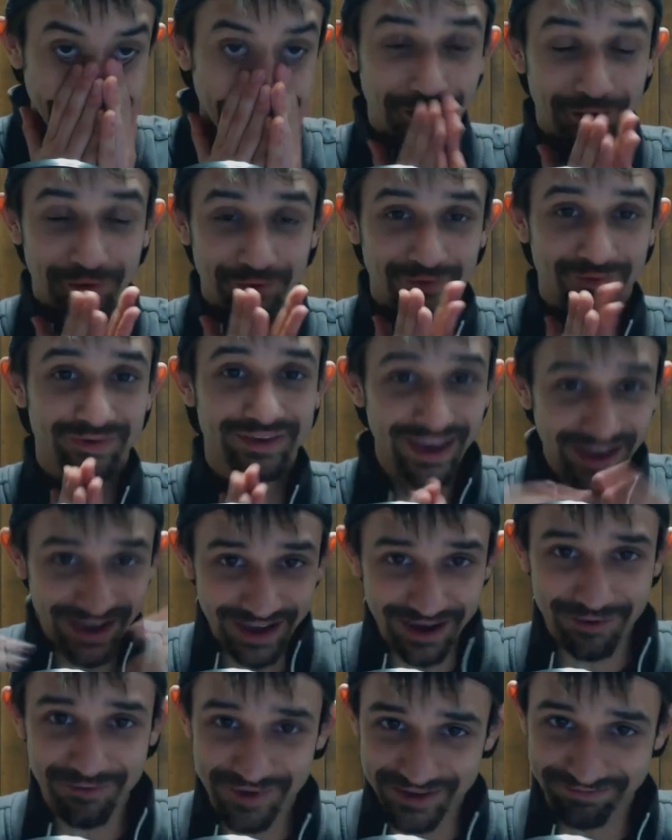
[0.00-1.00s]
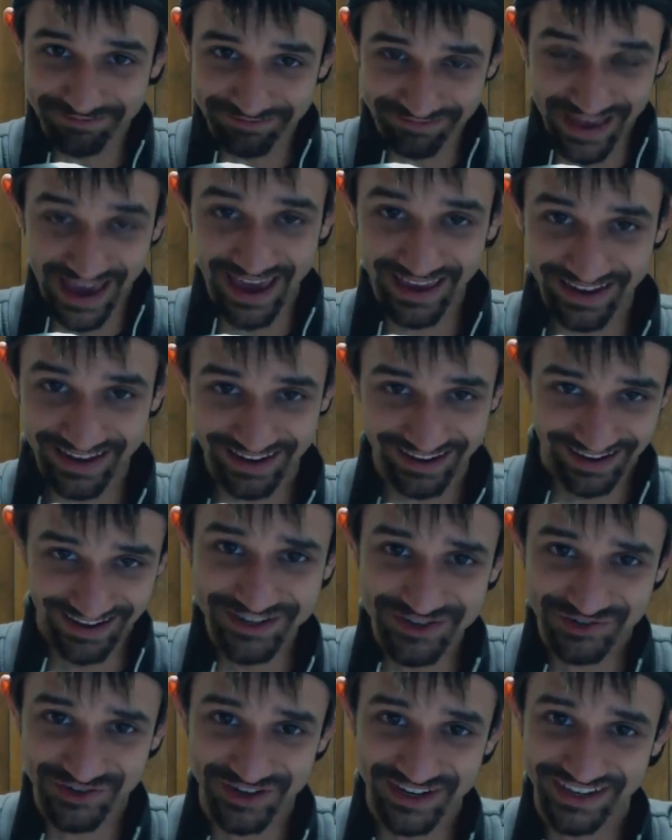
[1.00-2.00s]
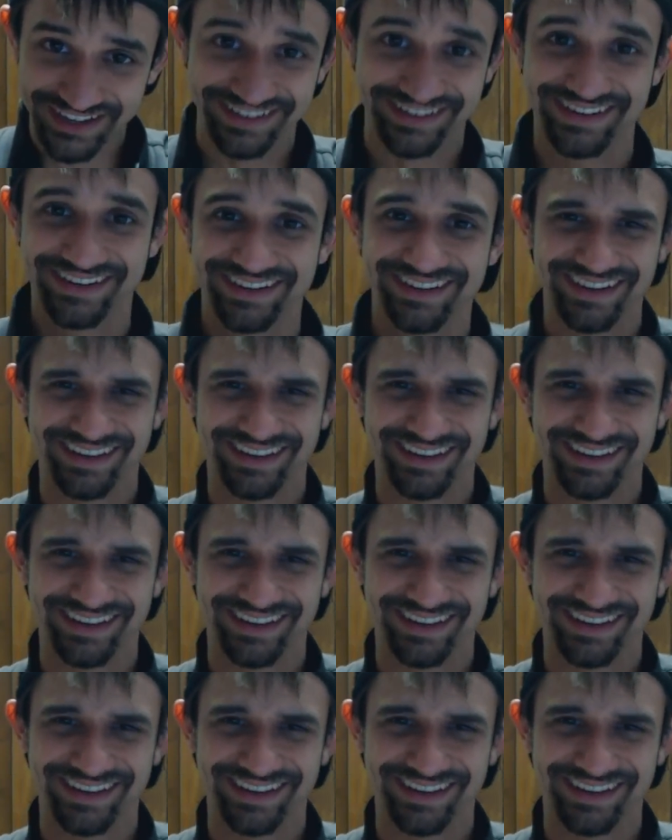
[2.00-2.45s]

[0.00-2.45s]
oh yeah, we hit 100.